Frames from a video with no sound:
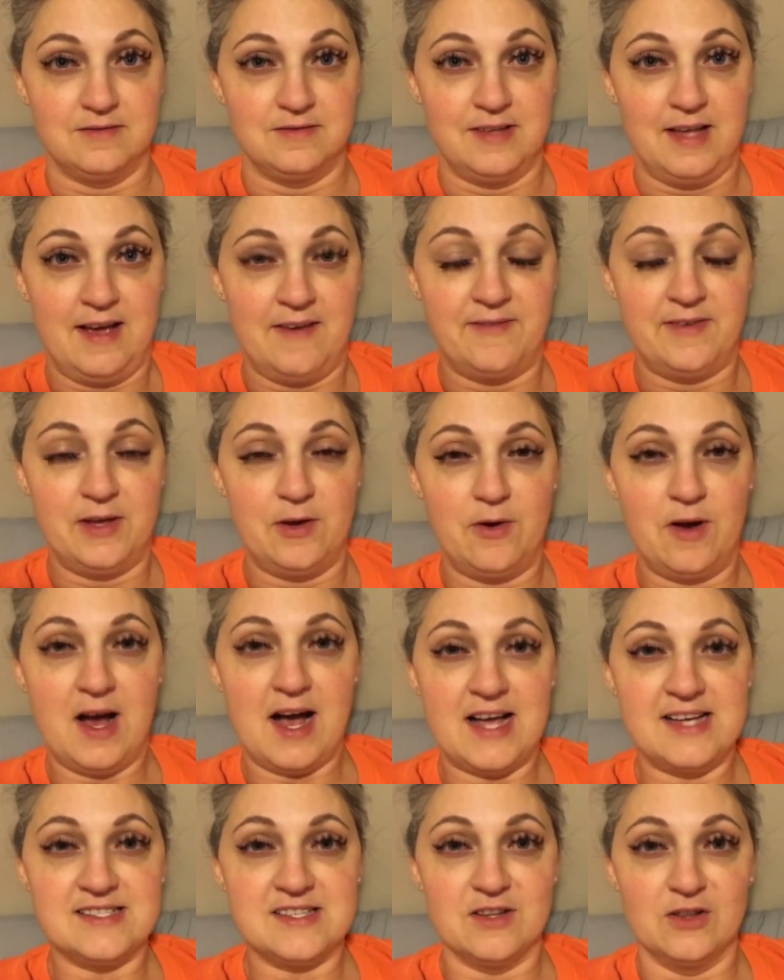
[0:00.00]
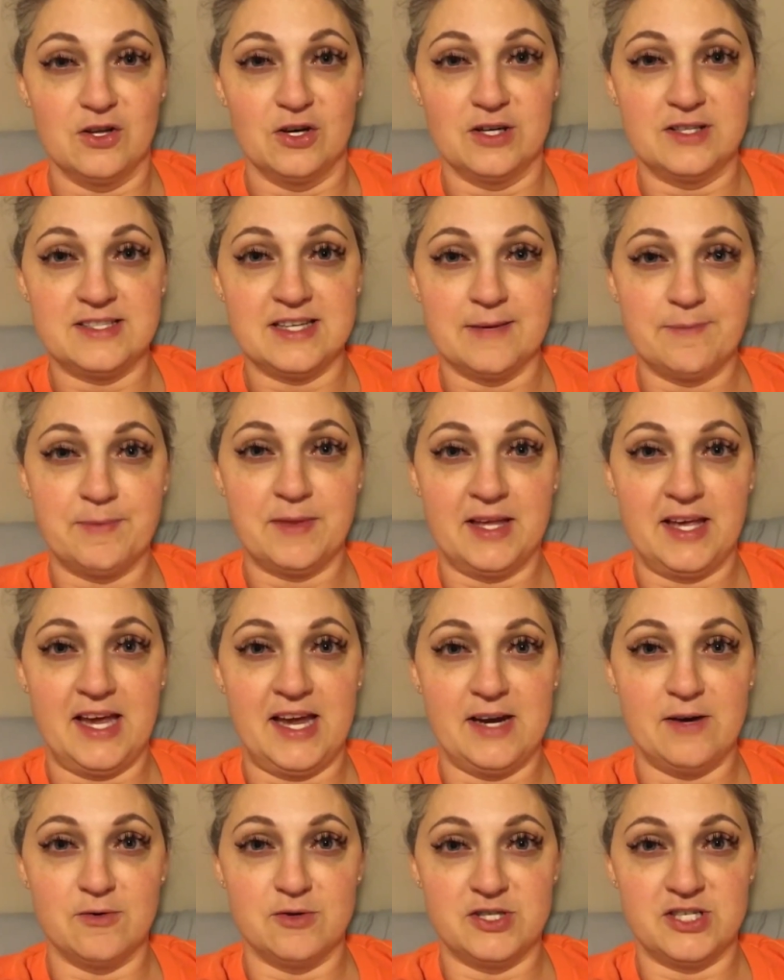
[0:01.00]
have you guys looked up the
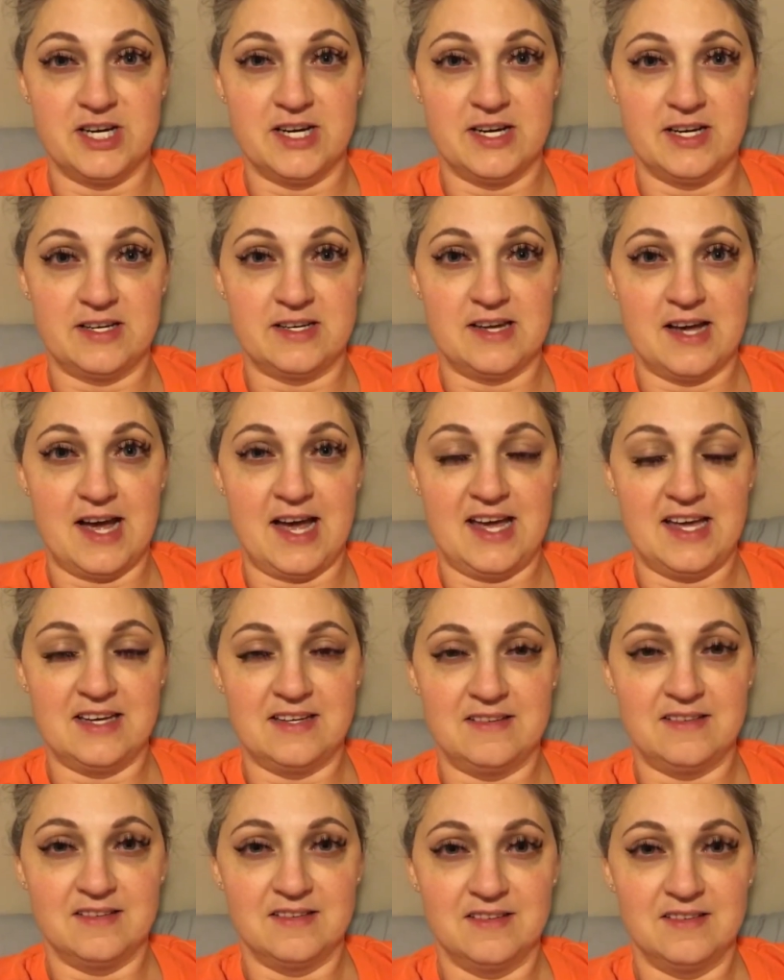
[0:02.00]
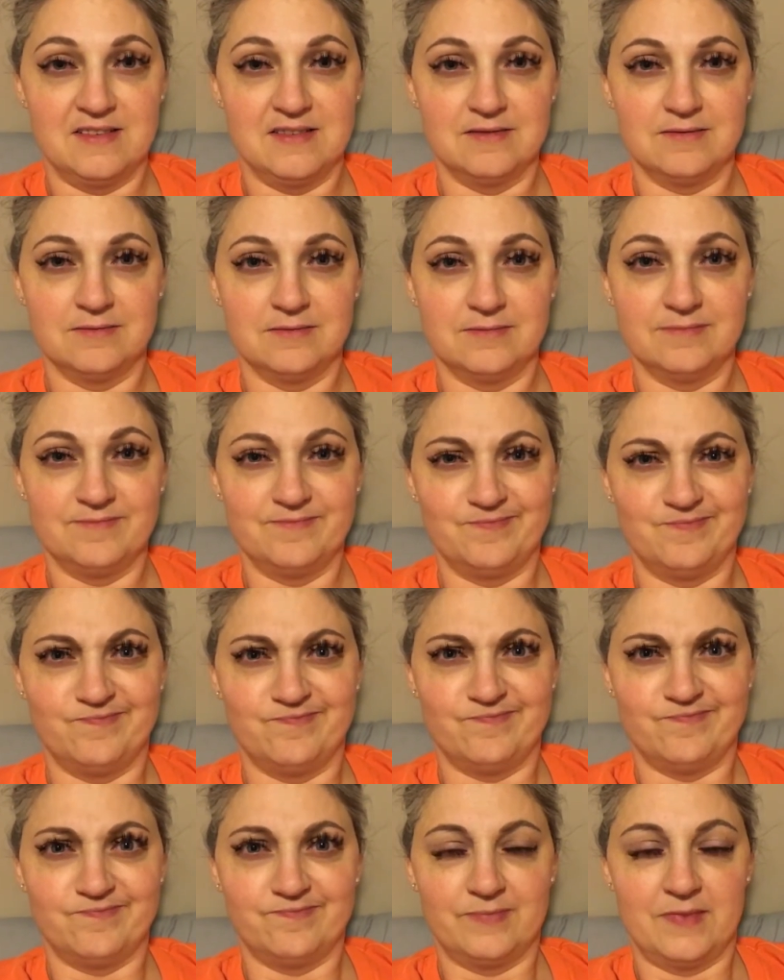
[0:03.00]
ketogenic diet?
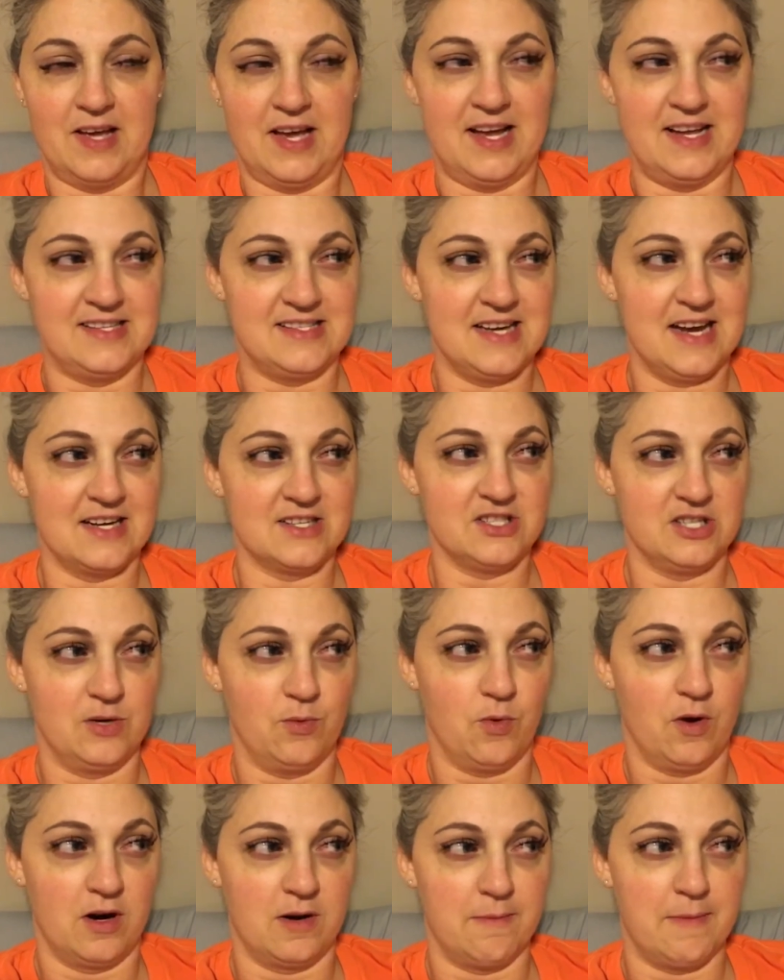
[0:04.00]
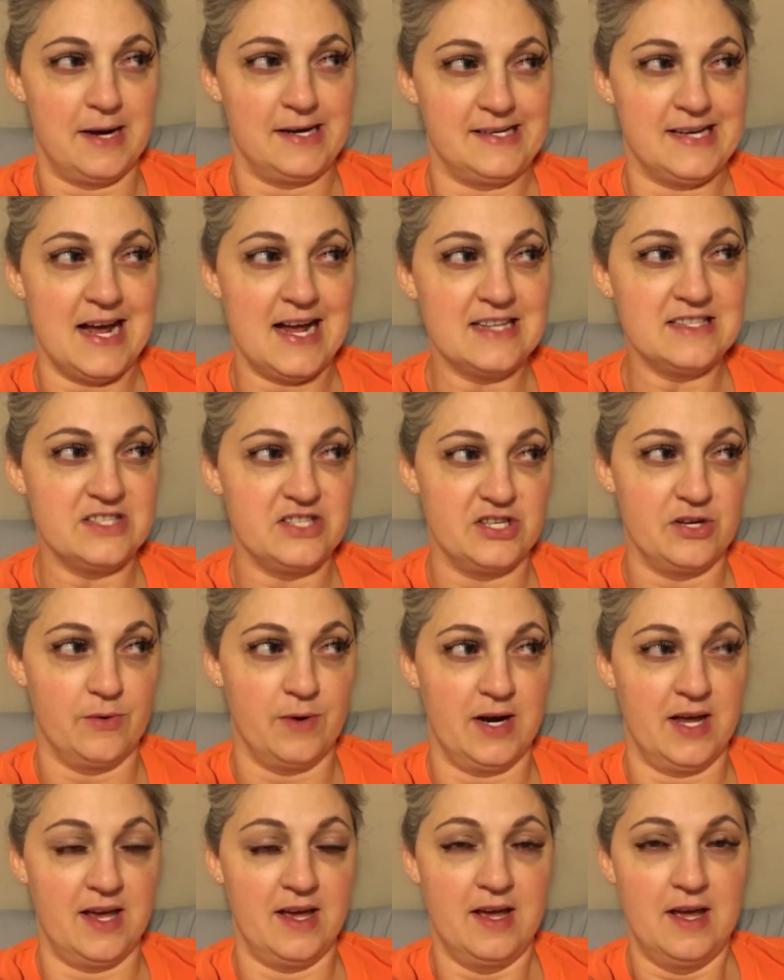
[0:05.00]
It's actually working. My dad's
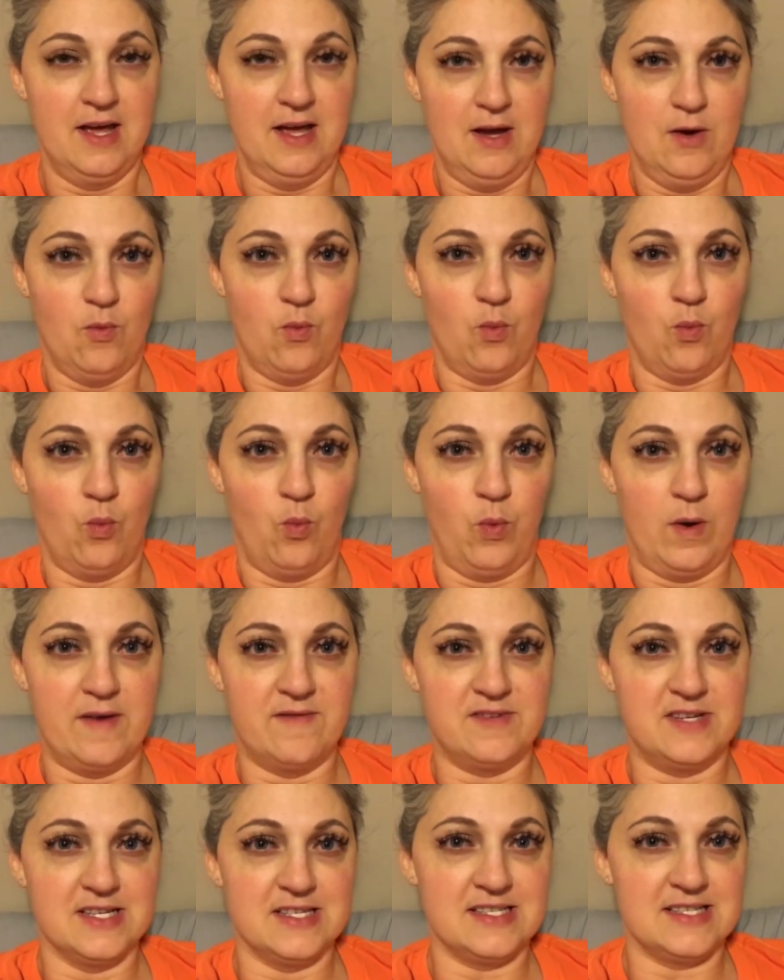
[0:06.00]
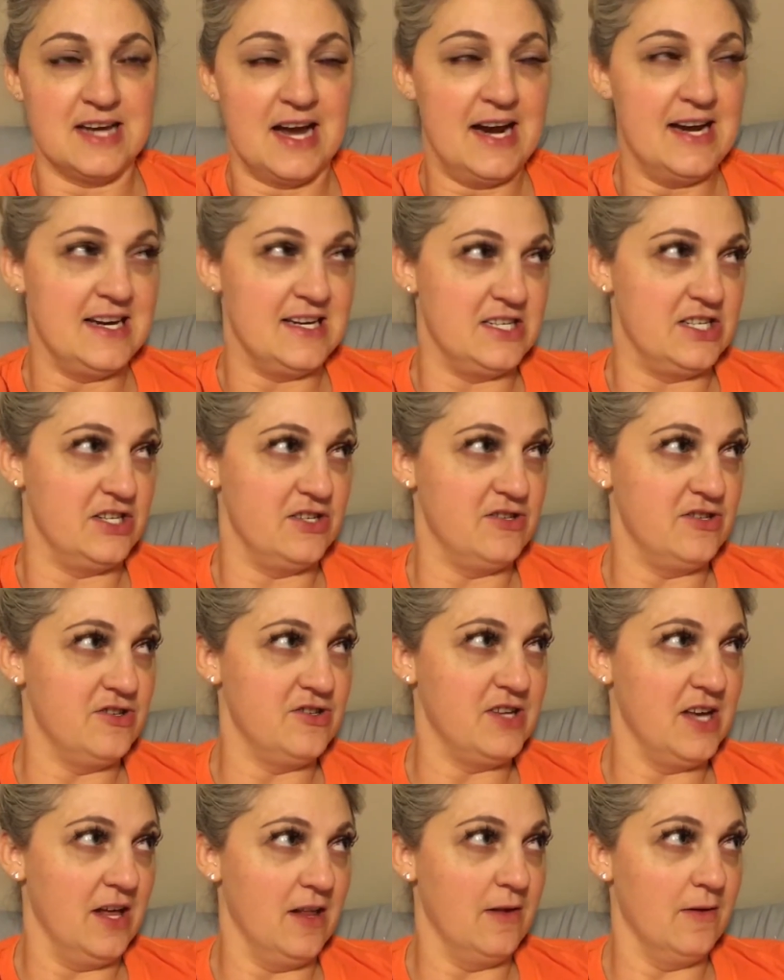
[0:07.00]
doing it. We've decided, did
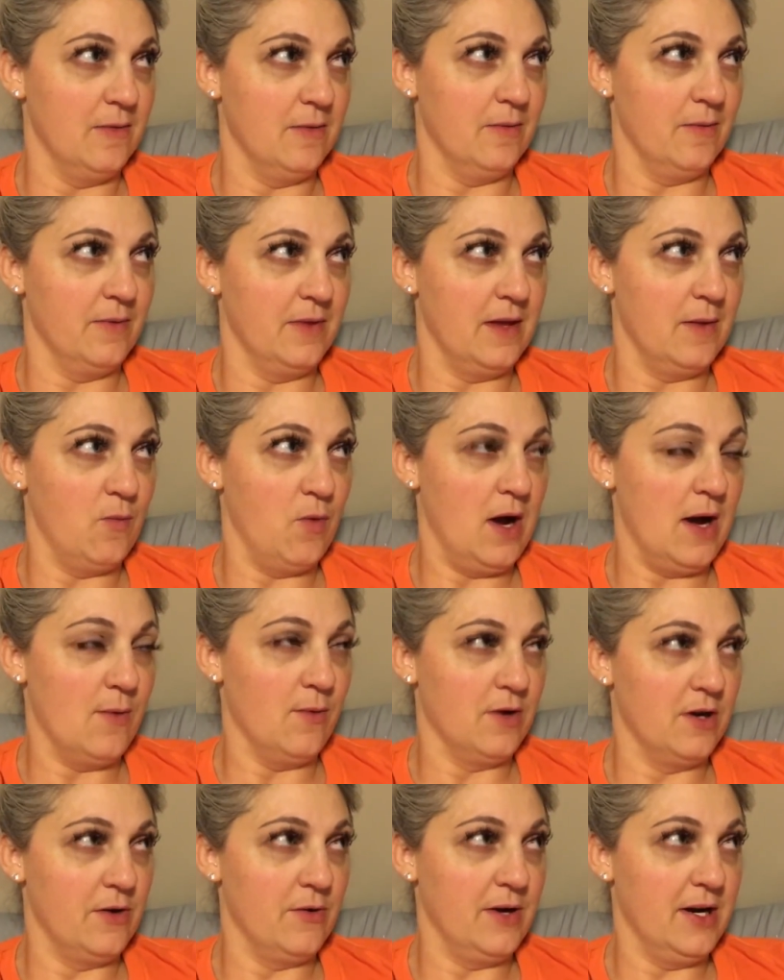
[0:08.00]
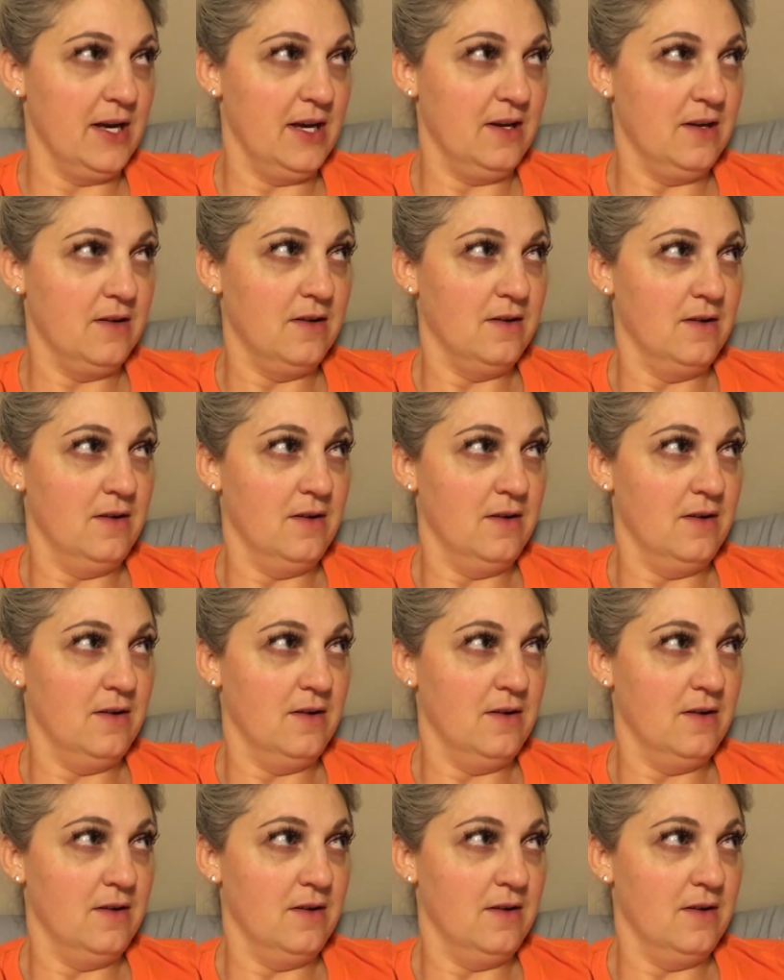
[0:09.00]
you tell them why we're doing it?